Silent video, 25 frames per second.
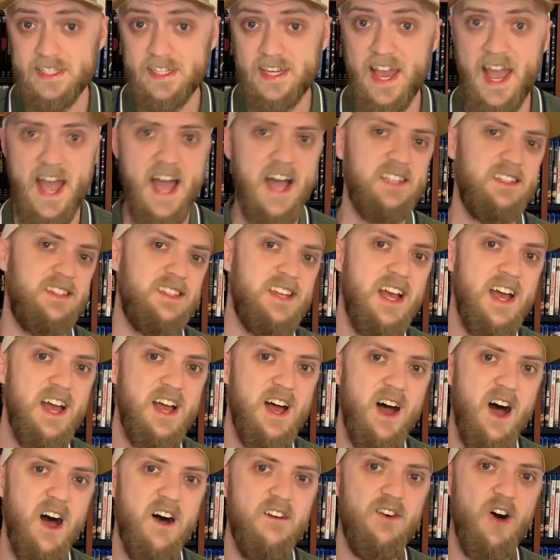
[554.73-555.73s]
casts
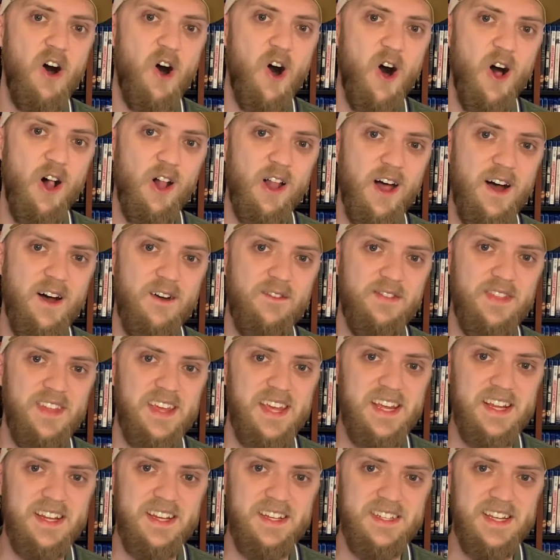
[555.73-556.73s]
of all of
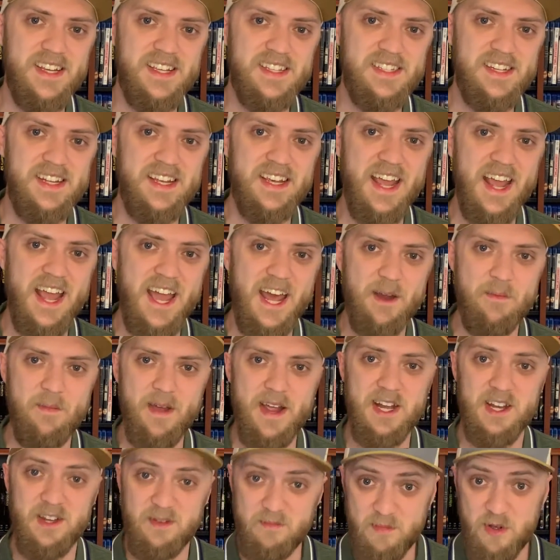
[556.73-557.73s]
the Disney
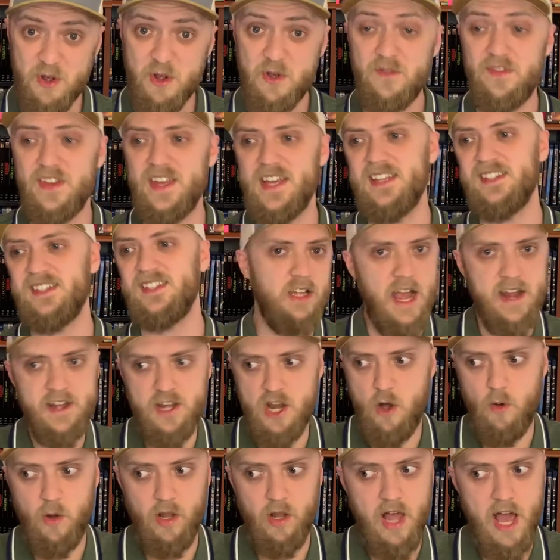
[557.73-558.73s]
animated movies. I
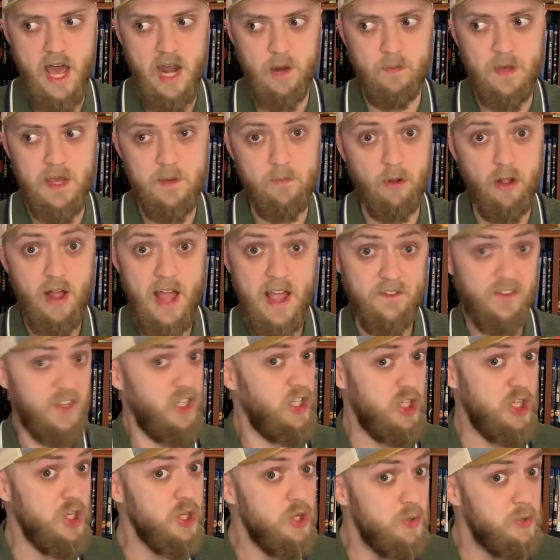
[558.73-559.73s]
know a lot of people have
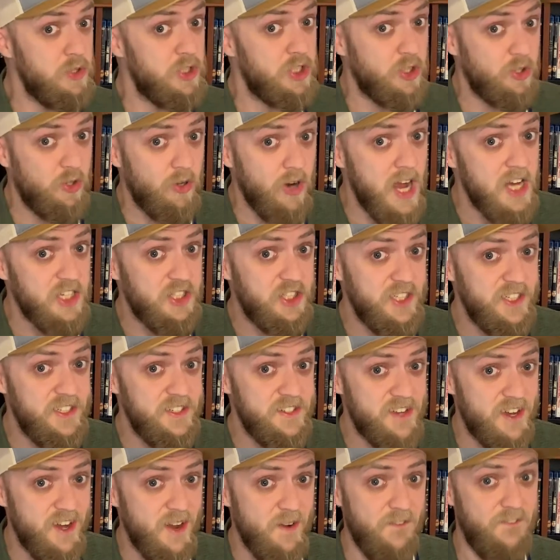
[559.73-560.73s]
huge
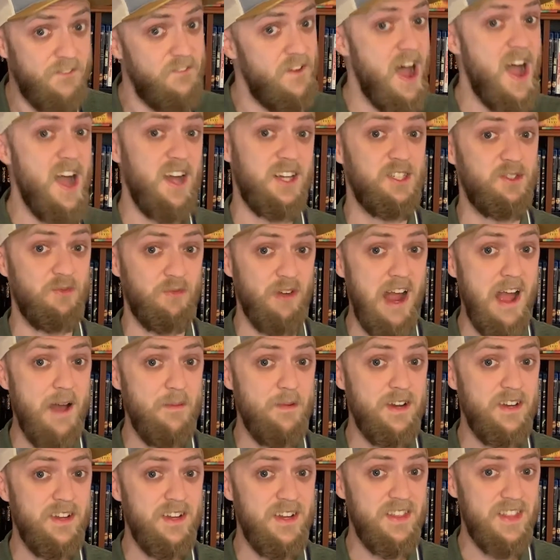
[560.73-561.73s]
crushes on Fox
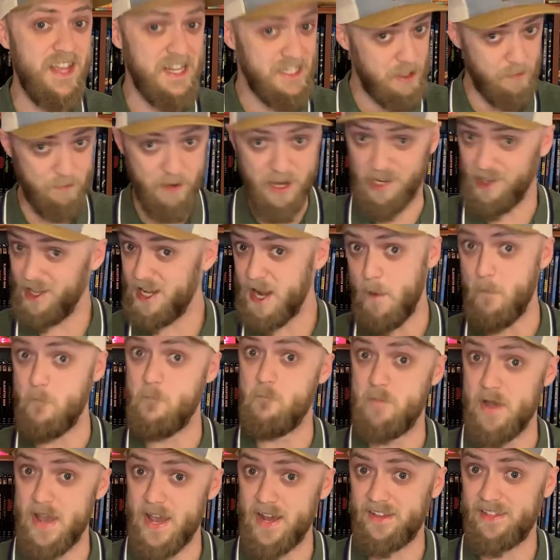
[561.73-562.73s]
Robin Hood. That's apparently a
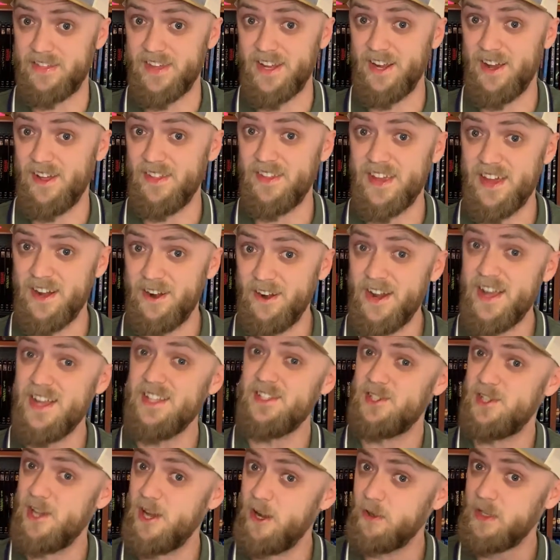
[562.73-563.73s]
big thing on the internet,
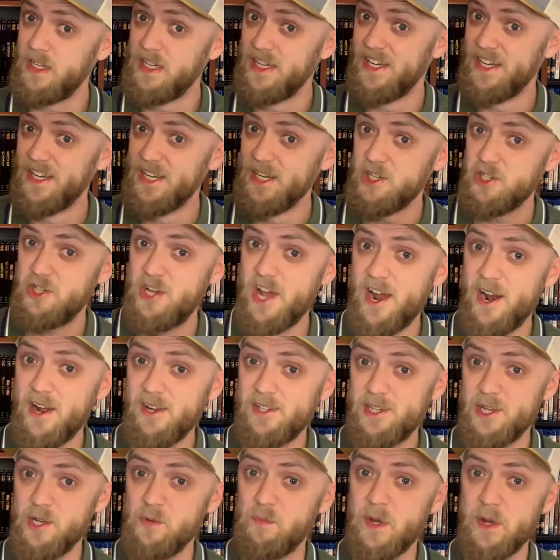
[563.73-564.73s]
so shout out
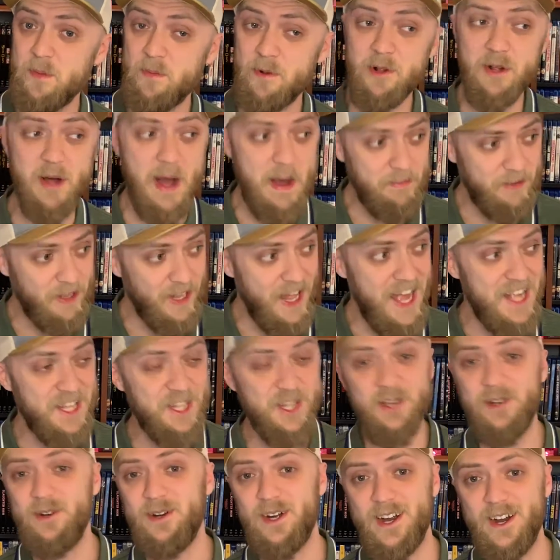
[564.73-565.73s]
to you people. I'm glad
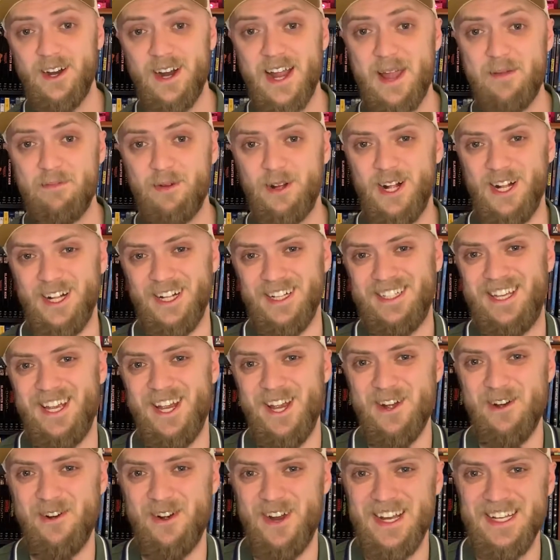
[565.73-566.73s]
you are able
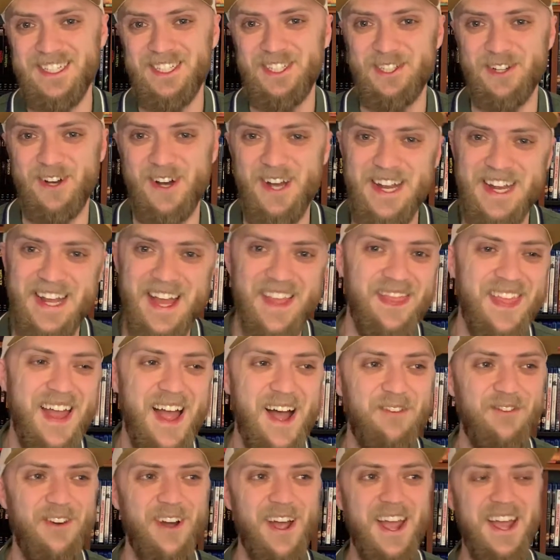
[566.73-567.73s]
to enjoy it
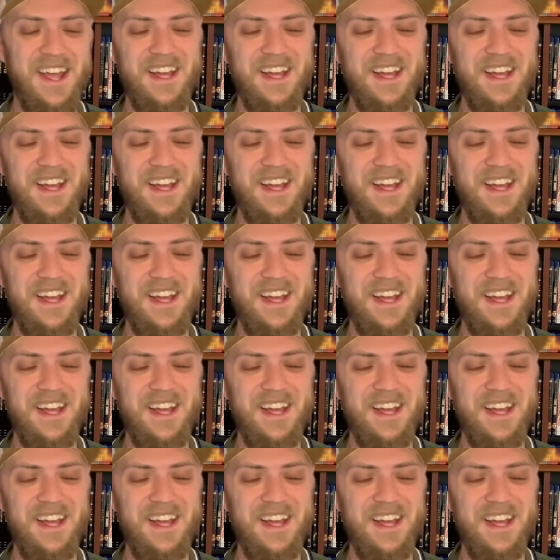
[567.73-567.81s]
that way.